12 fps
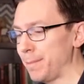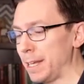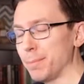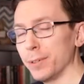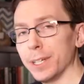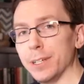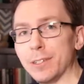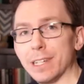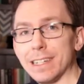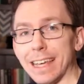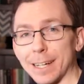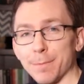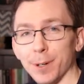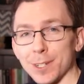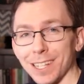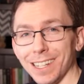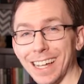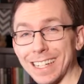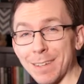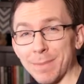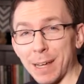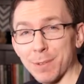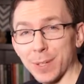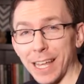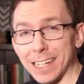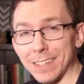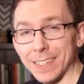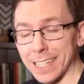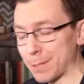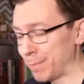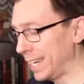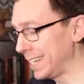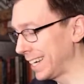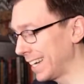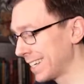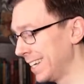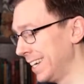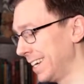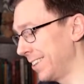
people use in textbooks a lot, sometimes without even explaining it.